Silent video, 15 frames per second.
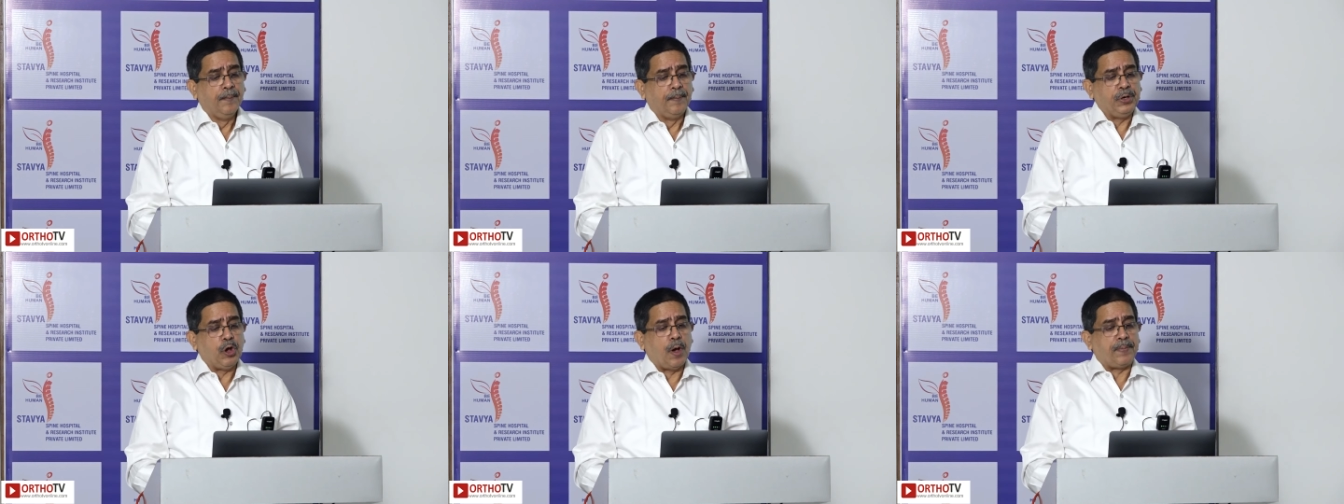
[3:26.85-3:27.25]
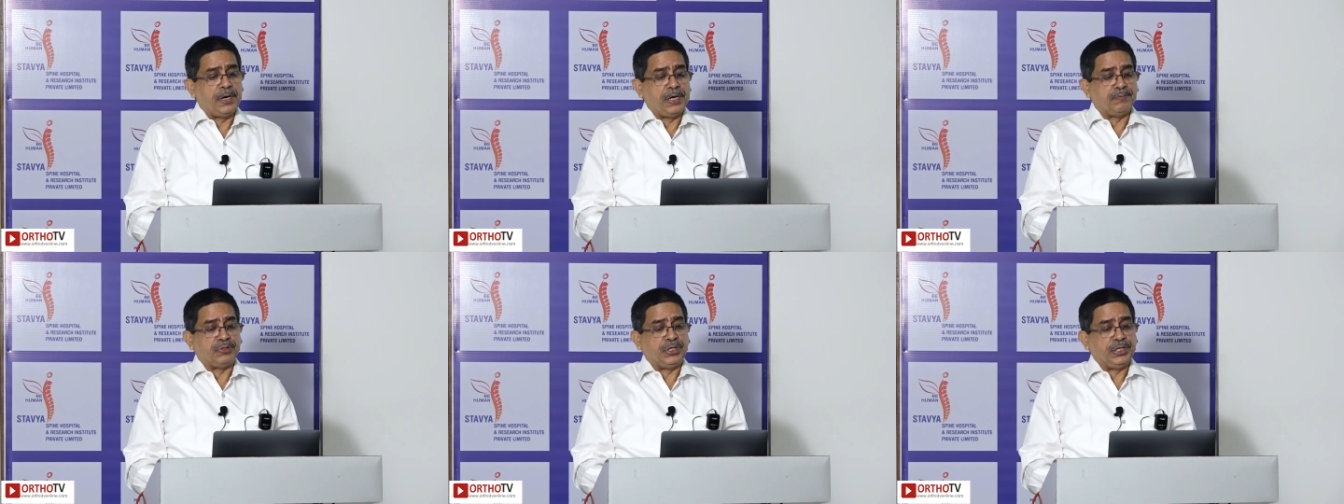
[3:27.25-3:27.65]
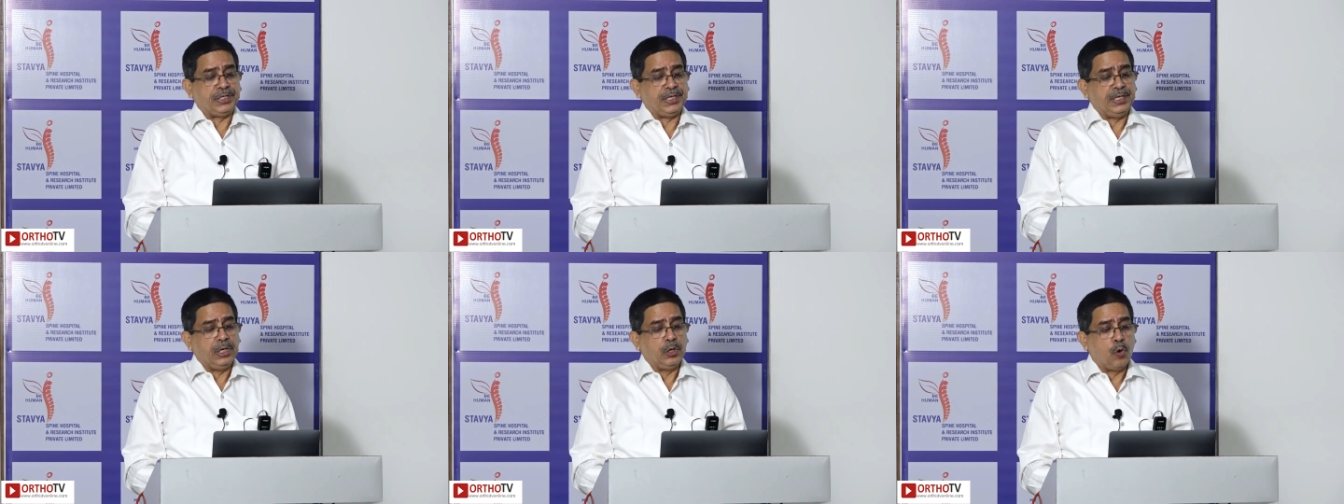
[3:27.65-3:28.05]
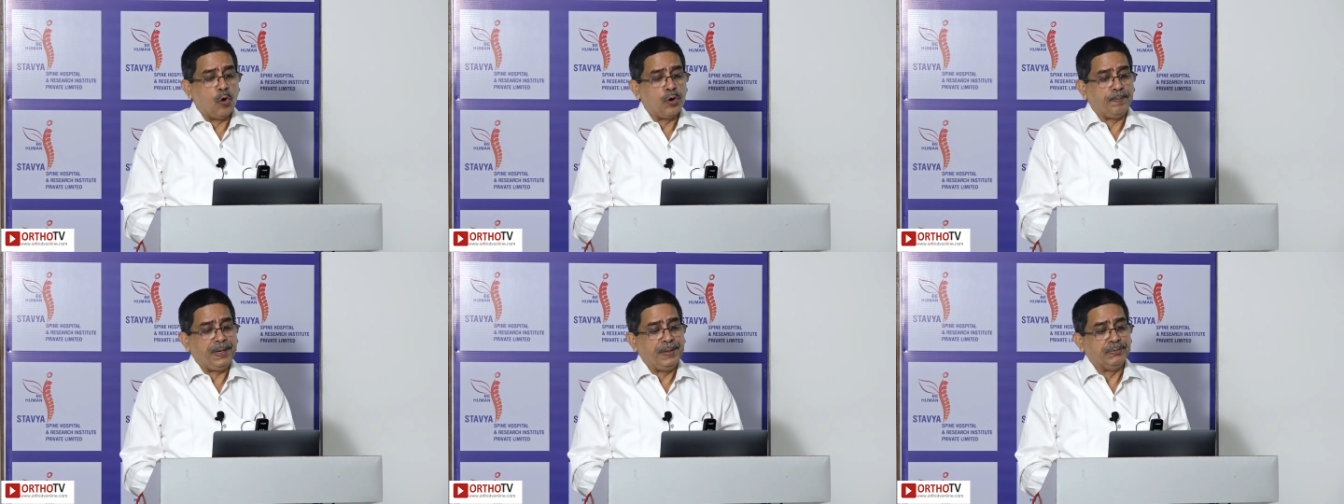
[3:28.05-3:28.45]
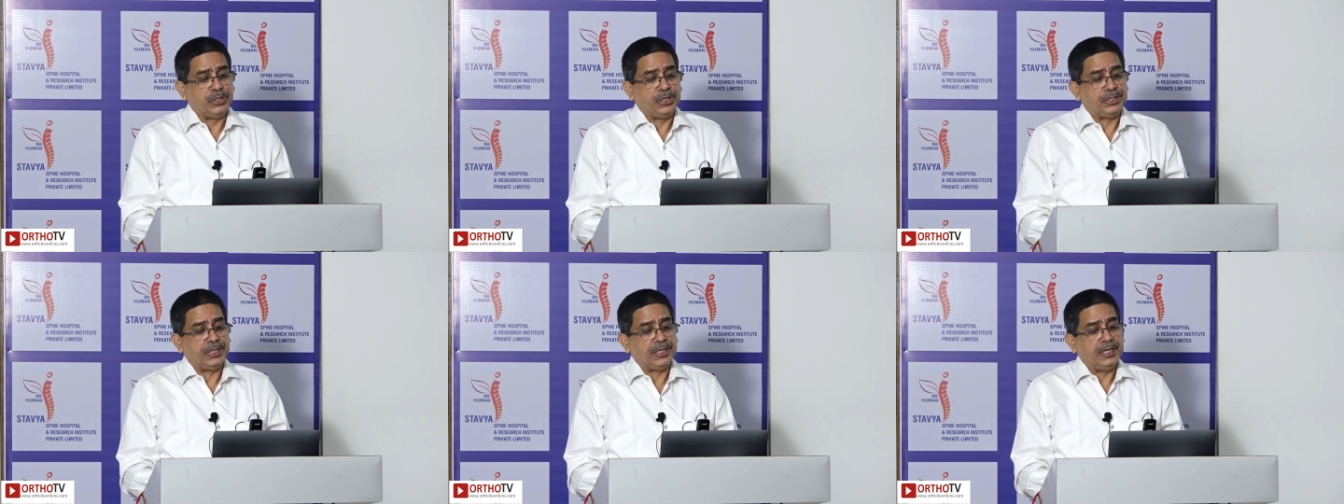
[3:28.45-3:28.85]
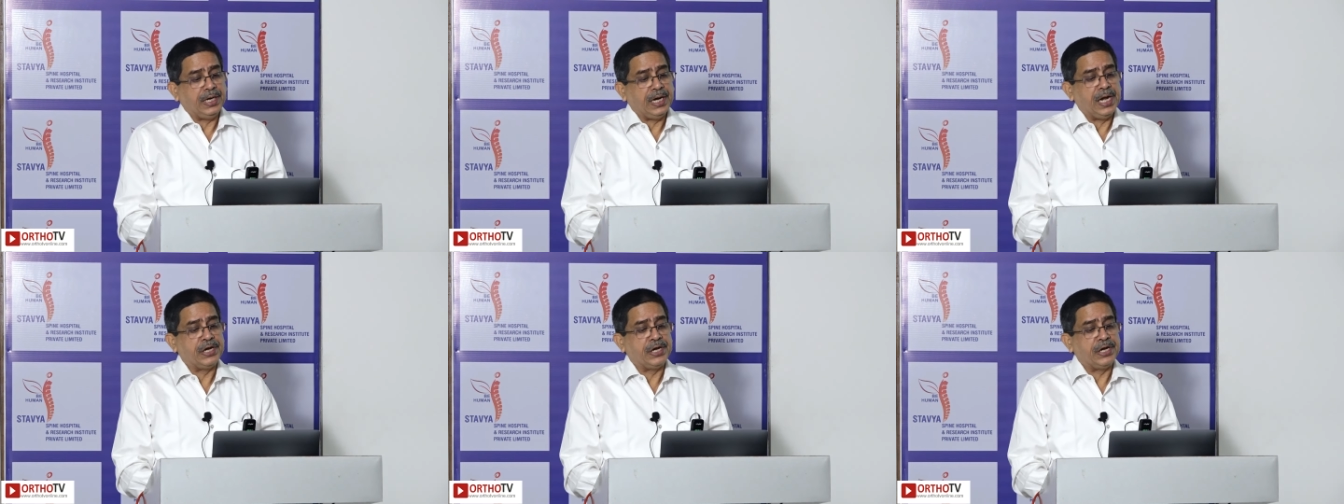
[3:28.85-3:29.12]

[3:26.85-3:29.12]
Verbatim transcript: preoperative CT, cone beam CT,